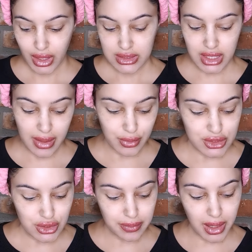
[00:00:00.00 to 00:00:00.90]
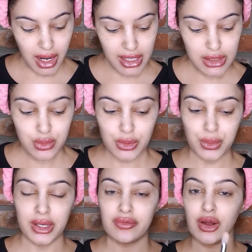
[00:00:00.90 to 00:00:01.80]
So I'm going to apply it with
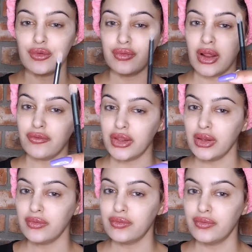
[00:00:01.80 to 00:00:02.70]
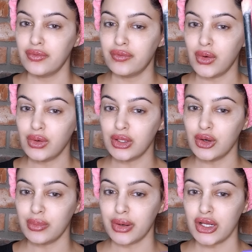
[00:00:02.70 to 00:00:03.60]
one of our fluffy
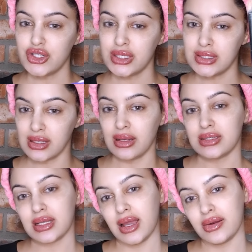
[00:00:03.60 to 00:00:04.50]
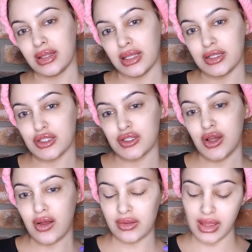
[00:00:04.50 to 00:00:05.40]
Focalure brushes that is currently in
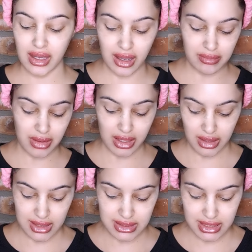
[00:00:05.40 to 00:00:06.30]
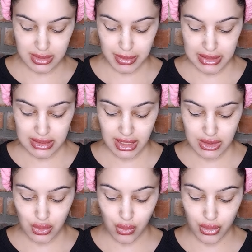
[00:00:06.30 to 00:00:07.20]
stock. They come in a 6-piece set,
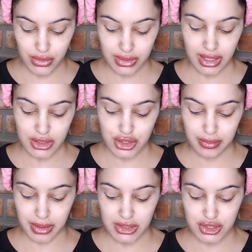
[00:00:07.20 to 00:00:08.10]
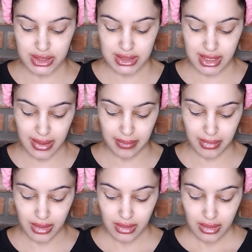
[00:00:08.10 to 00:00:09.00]
or you can actually purchase them
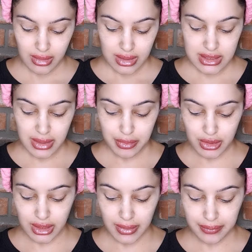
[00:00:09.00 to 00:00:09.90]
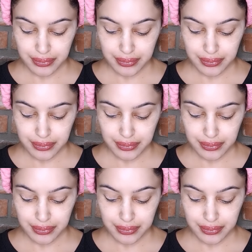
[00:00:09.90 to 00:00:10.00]
separately.